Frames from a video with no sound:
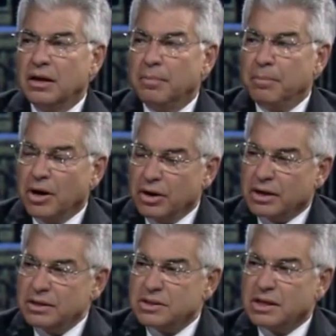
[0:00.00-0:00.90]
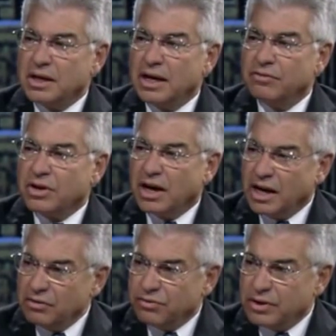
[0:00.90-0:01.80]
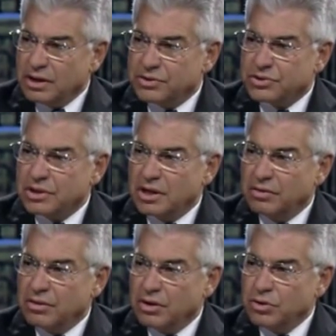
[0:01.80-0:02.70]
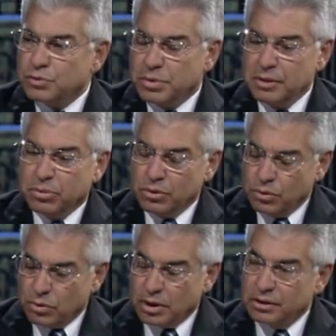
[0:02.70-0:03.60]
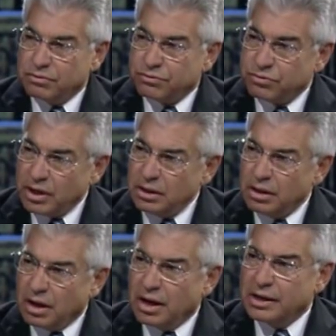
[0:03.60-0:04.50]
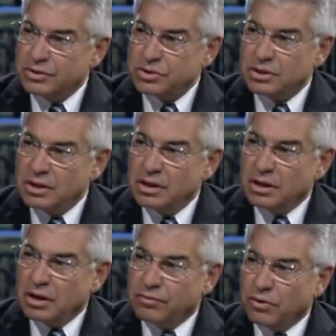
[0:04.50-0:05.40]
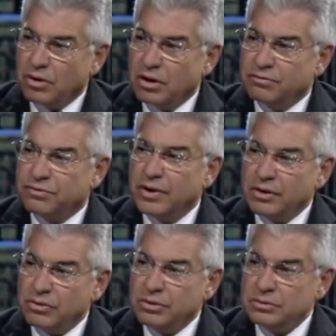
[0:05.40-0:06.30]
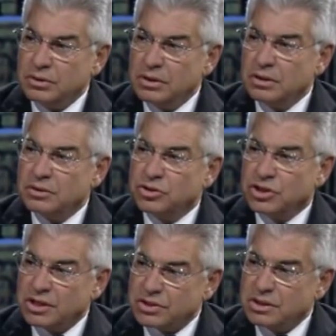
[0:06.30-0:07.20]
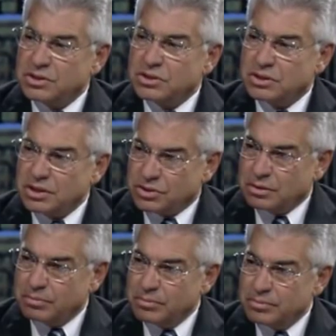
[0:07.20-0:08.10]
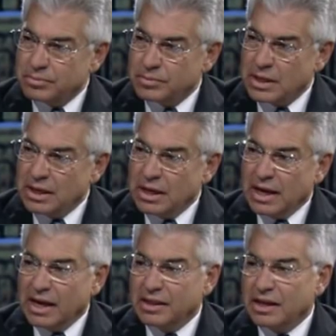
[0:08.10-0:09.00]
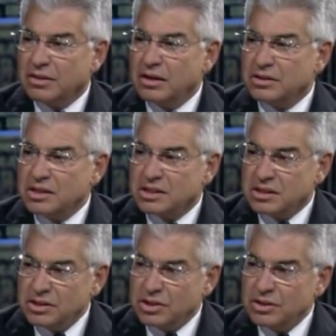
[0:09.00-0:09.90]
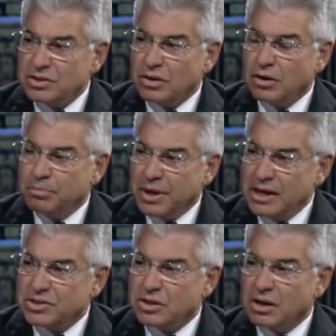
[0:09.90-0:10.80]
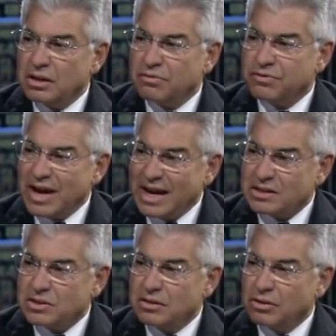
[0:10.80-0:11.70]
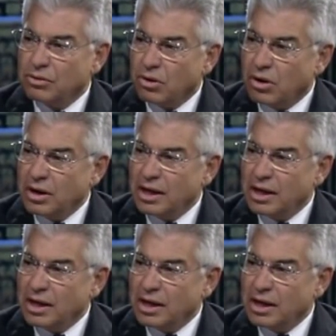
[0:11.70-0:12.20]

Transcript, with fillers: Americans can have confidence in those people who are on the front lines of our federal justice system, and that their decisions are based on the facts and the law